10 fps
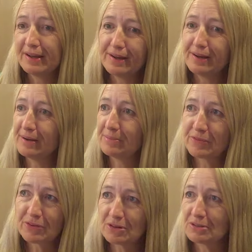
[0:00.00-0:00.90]
Um,
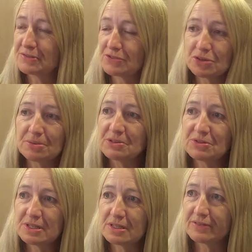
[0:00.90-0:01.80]
we've got lots of
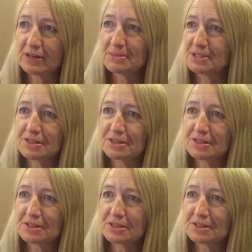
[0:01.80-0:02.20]
documentaries in development,